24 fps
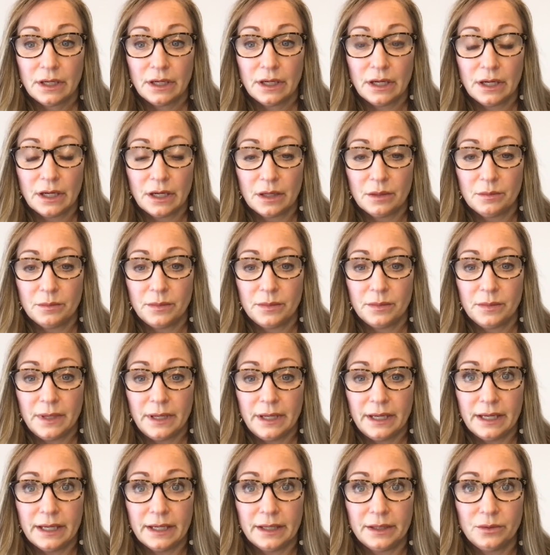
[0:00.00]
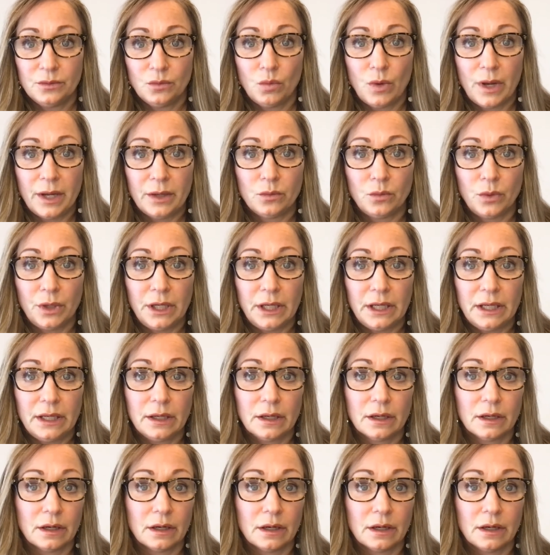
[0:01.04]
And when we
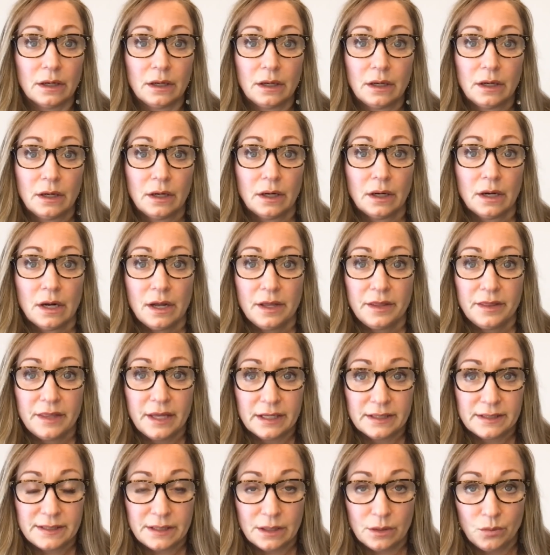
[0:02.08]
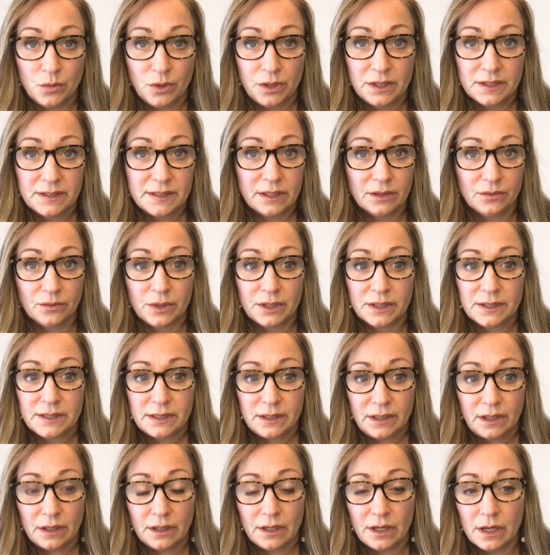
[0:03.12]
hear that someone is at risk,